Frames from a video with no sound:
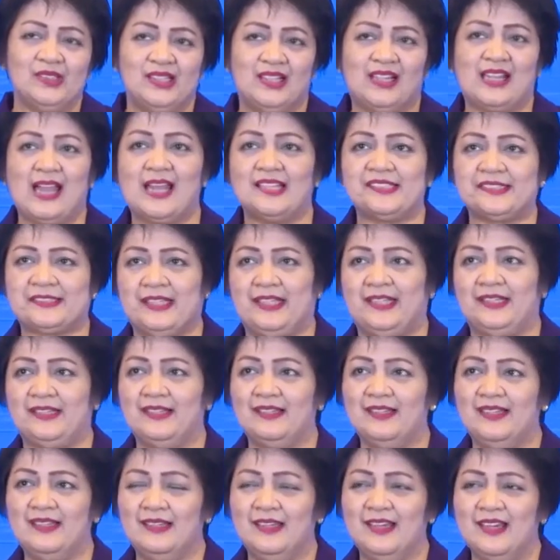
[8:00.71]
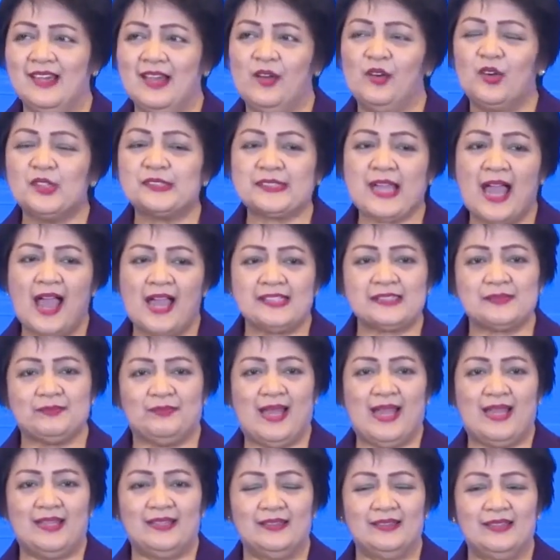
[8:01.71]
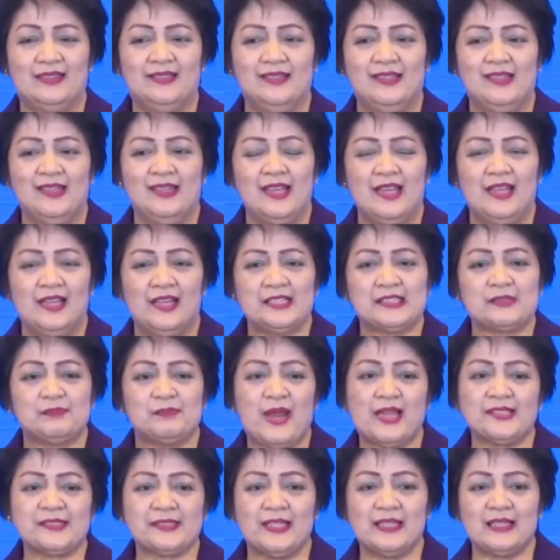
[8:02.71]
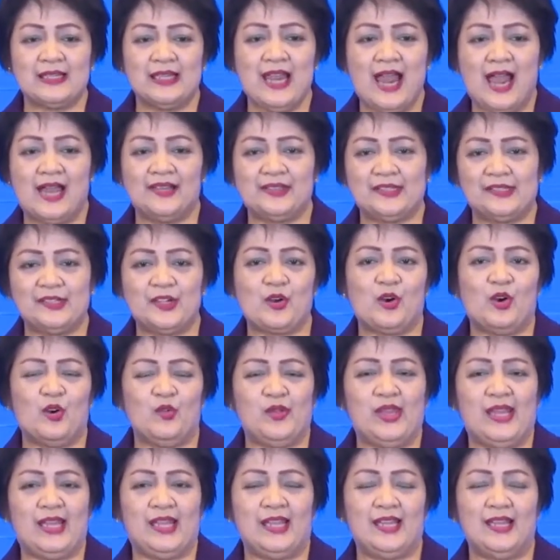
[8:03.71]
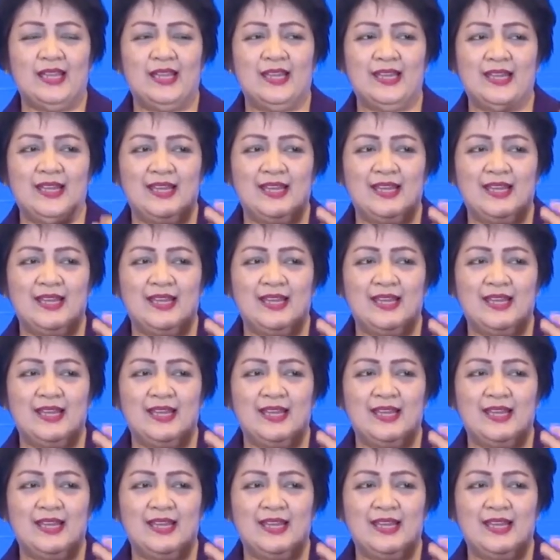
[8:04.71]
cousin whose husband is presently undergoing